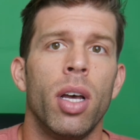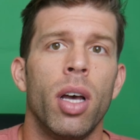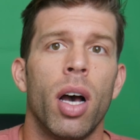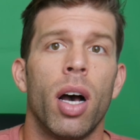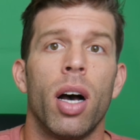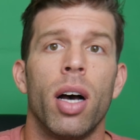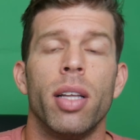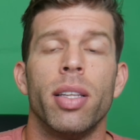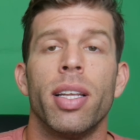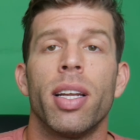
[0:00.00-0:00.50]

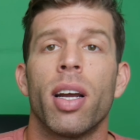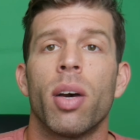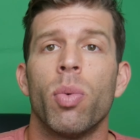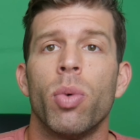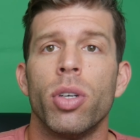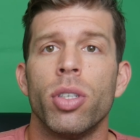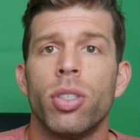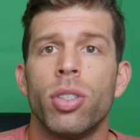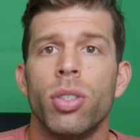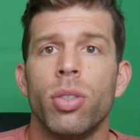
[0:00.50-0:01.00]
Then I
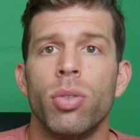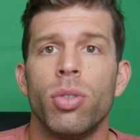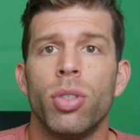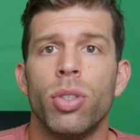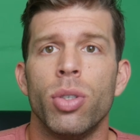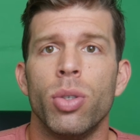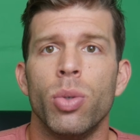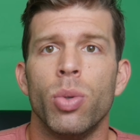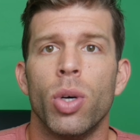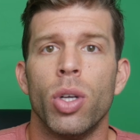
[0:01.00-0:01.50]
want you
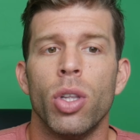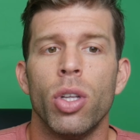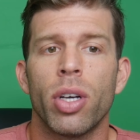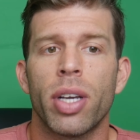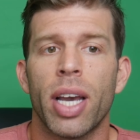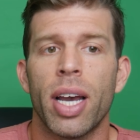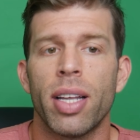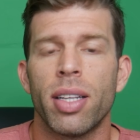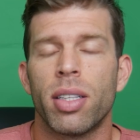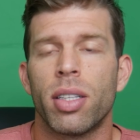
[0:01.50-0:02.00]
to look
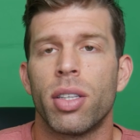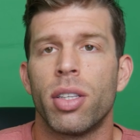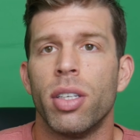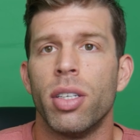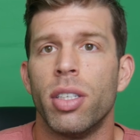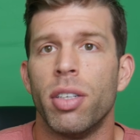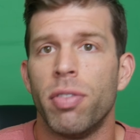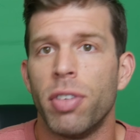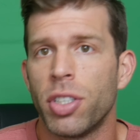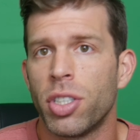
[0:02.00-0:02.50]
at the
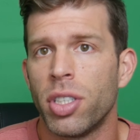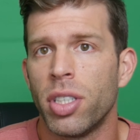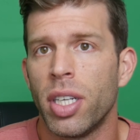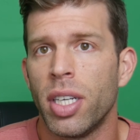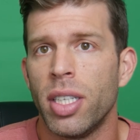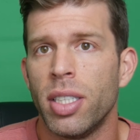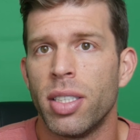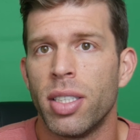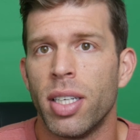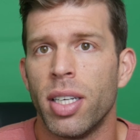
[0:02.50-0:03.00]
division
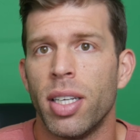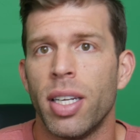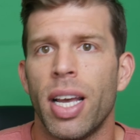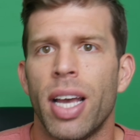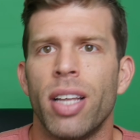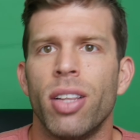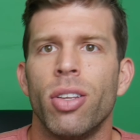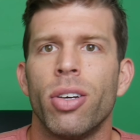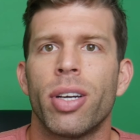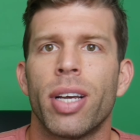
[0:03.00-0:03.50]
that he's in
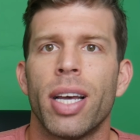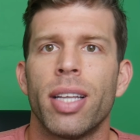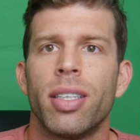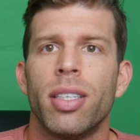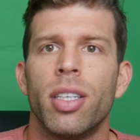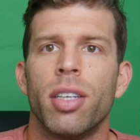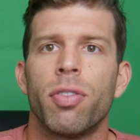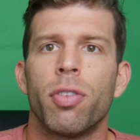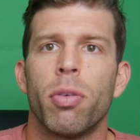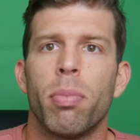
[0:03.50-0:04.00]
and look at the
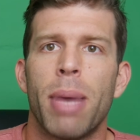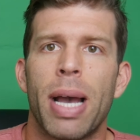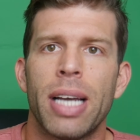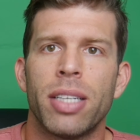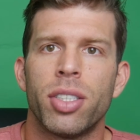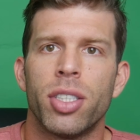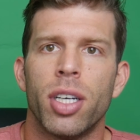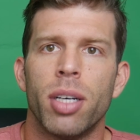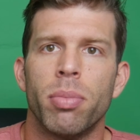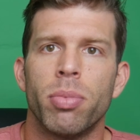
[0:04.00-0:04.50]
different
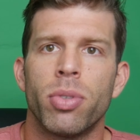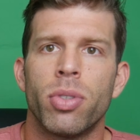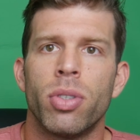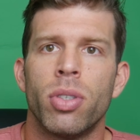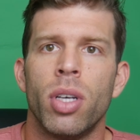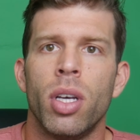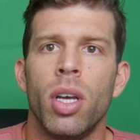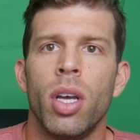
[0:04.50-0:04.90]
matchups.